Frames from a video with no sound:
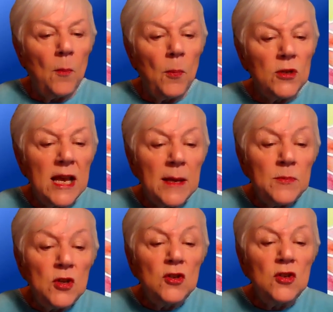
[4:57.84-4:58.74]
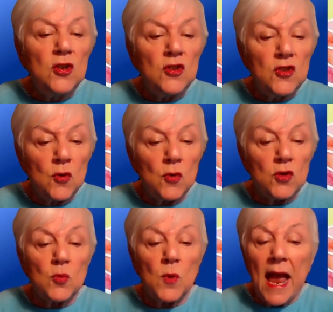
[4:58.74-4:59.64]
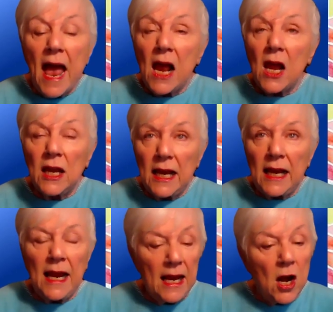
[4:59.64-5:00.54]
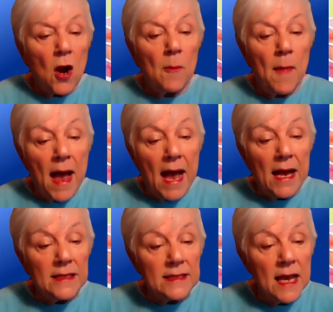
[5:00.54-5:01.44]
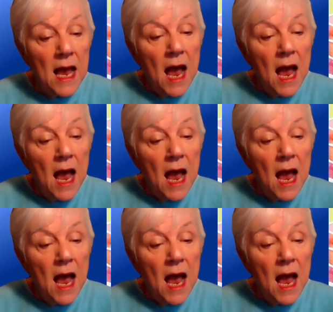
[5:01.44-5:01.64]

Perception distorts reality in our minds.